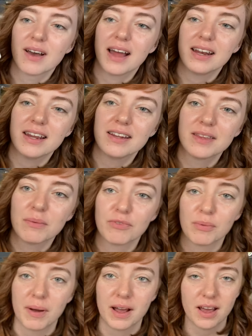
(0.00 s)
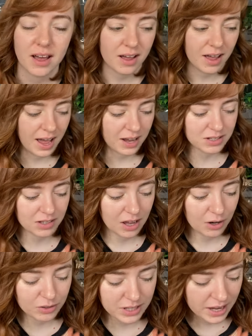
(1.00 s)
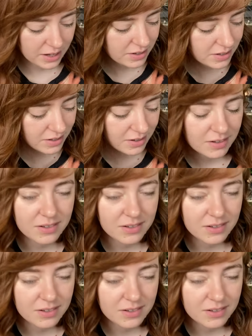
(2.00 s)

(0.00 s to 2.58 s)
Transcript: I needed them for my uh, axolotl tanks.